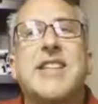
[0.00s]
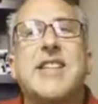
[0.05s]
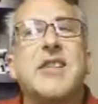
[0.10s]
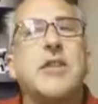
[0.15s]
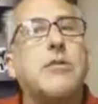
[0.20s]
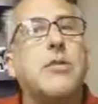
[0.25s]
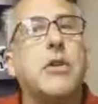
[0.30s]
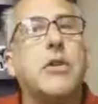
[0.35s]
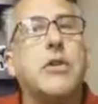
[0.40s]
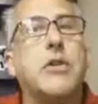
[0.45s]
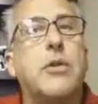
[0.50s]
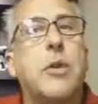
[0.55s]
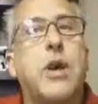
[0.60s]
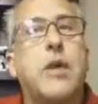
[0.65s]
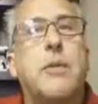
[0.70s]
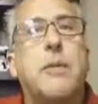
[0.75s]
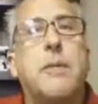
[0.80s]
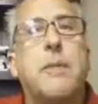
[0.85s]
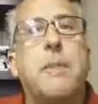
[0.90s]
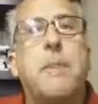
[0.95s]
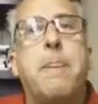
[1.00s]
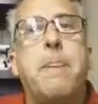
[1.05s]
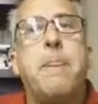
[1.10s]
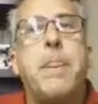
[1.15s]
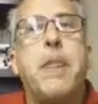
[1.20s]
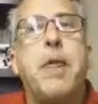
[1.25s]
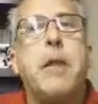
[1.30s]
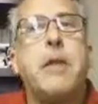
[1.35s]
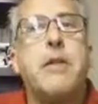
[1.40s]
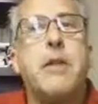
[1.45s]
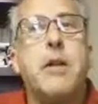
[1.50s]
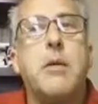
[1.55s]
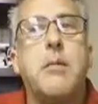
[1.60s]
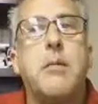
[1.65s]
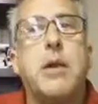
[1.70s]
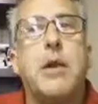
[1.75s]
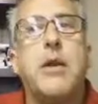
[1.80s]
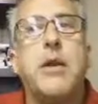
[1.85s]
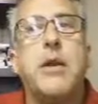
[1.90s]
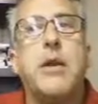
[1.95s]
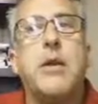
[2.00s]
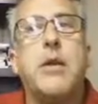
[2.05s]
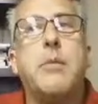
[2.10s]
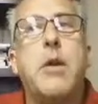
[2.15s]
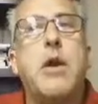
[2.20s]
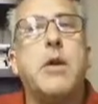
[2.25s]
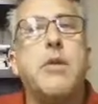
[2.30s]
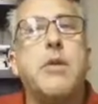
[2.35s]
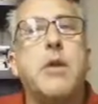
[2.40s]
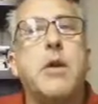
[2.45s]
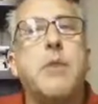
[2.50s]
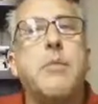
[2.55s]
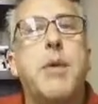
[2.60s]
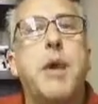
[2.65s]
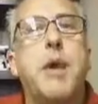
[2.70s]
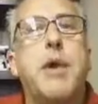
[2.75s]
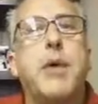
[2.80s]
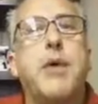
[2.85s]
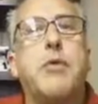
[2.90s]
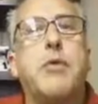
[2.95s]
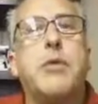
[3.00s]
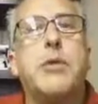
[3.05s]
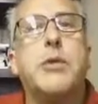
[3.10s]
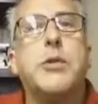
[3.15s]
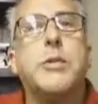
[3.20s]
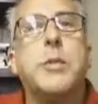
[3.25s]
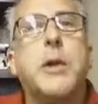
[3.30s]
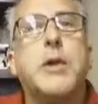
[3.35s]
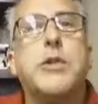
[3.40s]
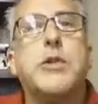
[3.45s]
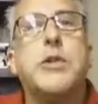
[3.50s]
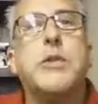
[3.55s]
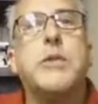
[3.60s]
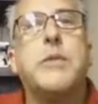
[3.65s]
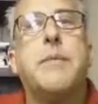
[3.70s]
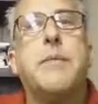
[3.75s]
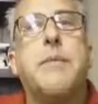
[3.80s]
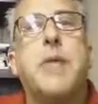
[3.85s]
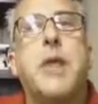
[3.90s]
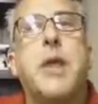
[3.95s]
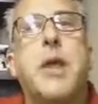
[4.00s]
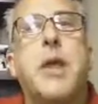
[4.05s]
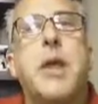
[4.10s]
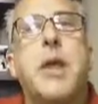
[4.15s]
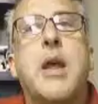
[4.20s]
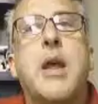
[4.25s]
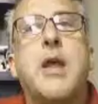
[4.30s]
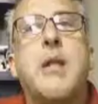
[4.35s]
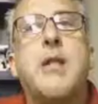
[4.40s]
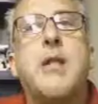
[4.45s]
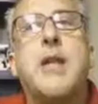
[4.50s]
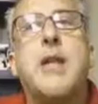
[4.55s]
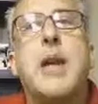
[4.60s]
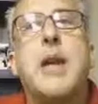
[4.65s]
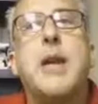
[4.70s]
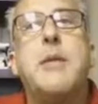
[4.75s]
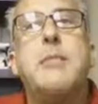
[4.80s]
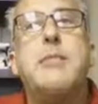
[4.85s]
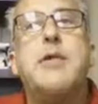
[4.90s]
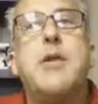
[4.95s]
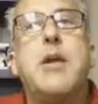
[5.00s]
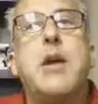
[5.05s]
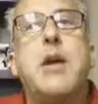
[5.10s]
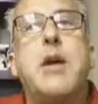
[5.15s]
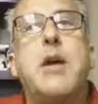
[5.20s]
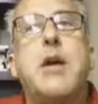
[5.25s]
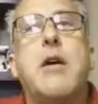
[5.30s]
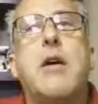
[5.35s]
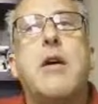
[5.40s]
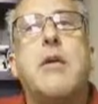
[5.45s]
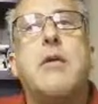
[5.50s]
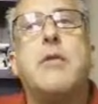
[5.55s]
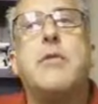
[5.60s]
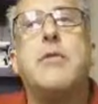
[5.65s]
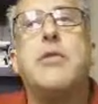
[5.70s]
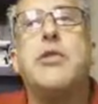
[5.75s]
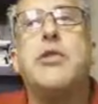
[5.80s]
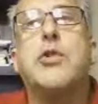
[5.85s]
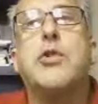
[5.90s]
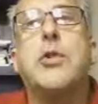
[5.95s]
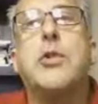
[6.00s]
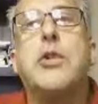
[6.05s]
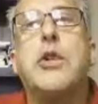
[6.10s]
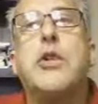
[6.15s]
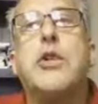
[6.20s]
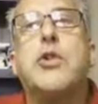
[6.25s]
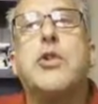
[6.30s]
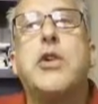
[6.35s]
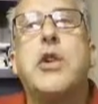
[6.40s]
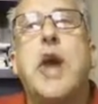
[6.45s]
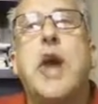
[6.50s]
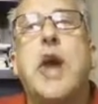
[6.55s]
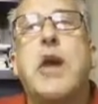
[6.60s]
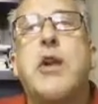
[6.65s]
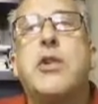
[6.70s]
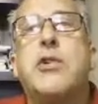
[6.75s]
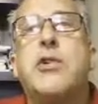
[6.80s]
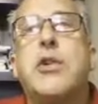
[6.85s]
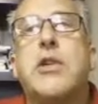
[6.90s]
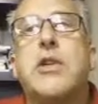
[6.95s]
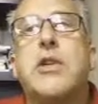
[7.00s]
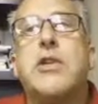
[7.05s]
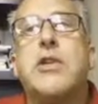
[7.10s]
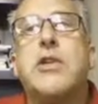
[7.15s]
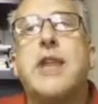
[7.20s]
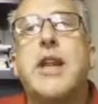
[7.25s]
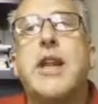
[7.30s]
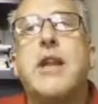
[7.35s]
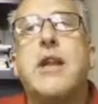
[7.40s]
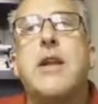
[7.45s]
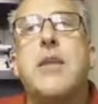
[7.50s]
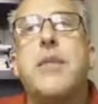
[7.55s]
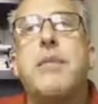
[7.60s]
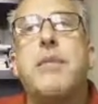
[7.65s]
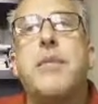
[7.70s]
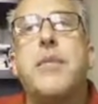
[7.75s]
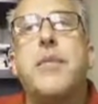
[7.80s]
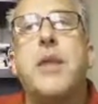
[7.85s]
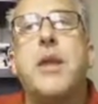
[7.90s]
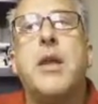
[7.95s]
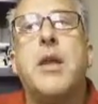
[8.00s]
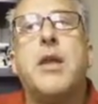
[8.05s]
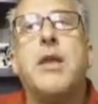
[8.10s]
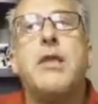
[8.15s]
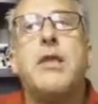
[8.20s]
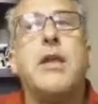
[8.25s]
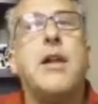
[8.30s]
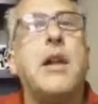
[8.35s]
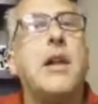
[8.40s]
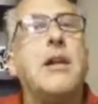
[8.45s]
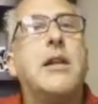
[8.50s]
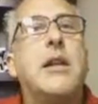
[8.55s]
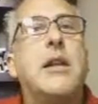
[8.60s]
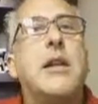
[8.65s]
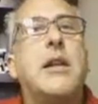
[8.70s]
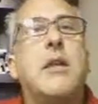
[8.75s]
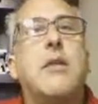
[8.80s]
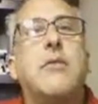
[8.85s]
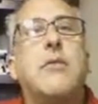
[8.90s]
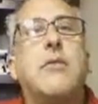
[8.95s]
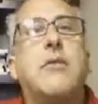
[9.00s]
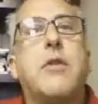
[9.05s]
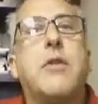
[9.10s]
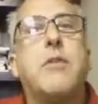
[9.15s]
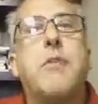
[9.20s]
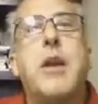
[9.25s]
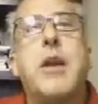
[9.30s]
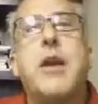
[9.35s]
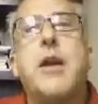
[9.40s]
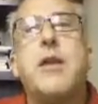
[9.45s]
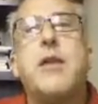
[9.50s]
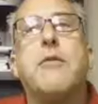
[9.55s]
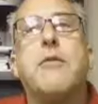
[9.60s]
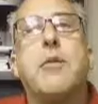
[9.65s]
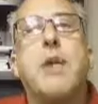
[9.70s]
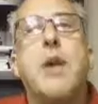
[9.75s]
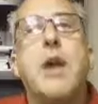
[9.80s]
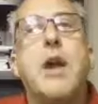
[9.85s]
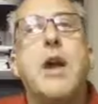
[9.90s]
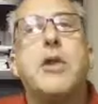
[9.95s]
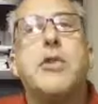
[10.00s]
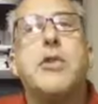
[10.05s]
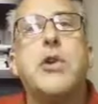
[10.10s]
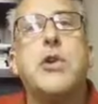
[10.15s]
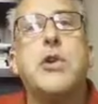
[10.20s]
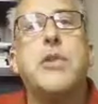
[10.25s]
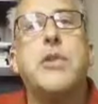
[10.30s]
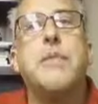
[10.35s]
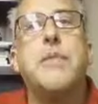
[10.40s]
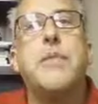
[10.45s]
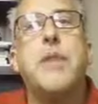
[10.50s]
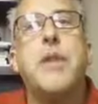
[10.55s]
of the threat, the ability to mount competitive response, the types of strategic actions needed, the likelihood of competitive reaction,